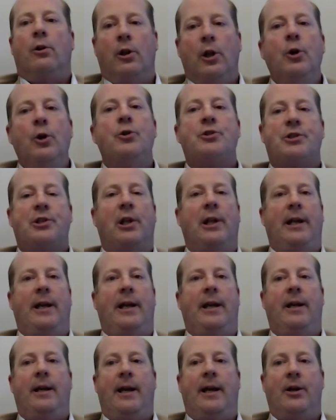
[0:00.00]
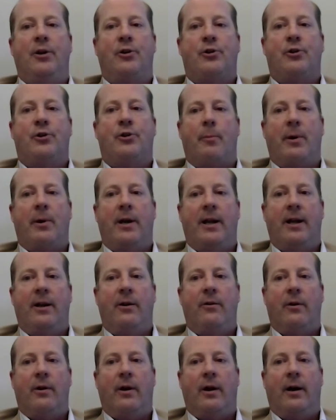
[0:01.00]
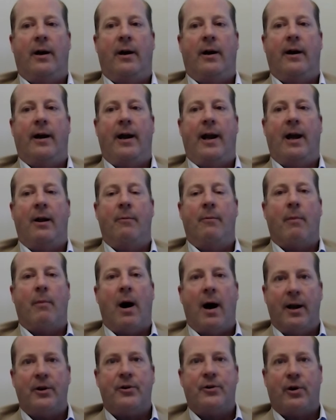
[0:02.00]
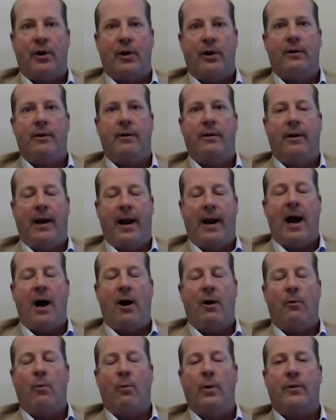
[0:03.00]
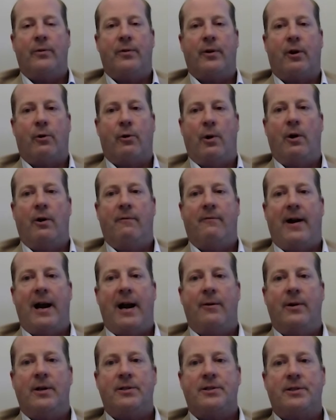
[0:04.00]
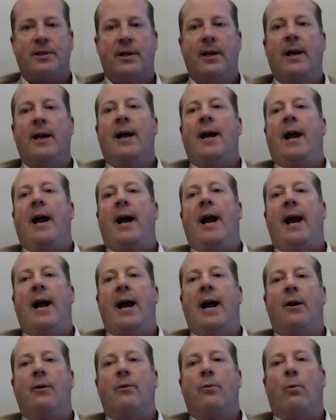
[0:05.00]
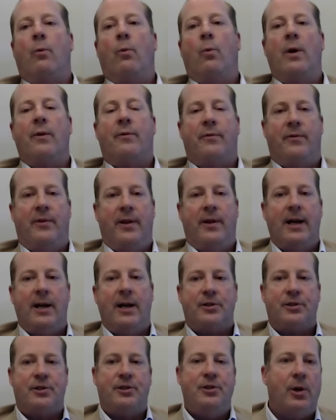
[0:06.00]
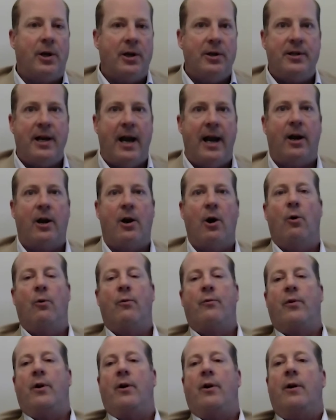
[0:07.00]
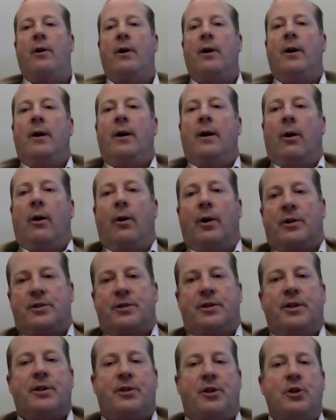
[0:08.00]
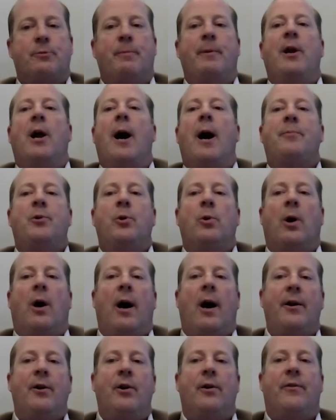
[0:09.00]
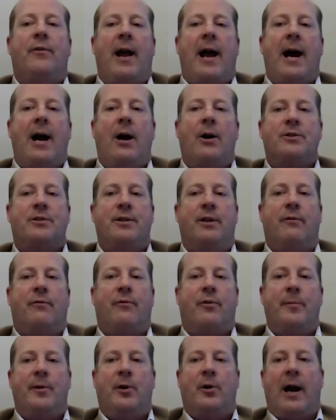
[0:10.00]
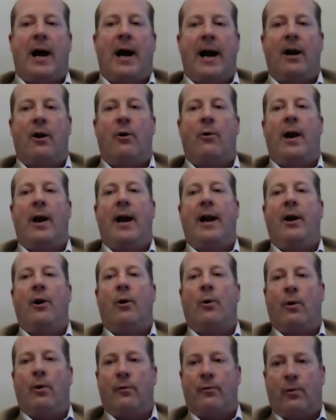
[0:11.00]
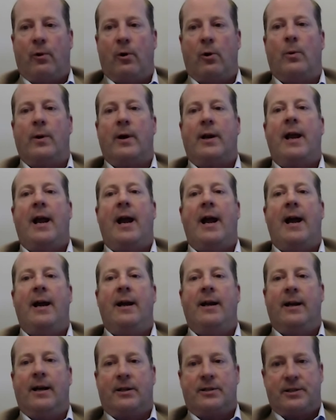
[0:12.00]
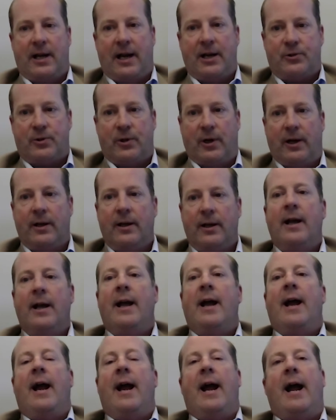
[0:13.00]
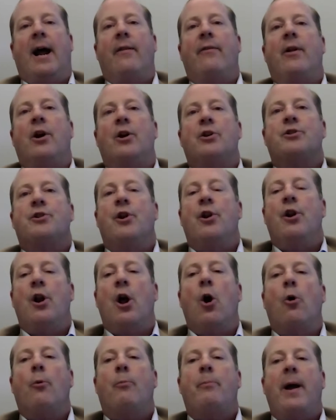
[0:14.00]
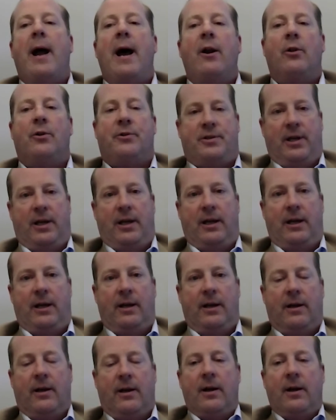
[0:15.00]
loosely interpreted and monitored now with the coronavirus. And with this, you can take over, or excuse me, up to 100,000 from your IRA or 401k, etc. And there's no penalty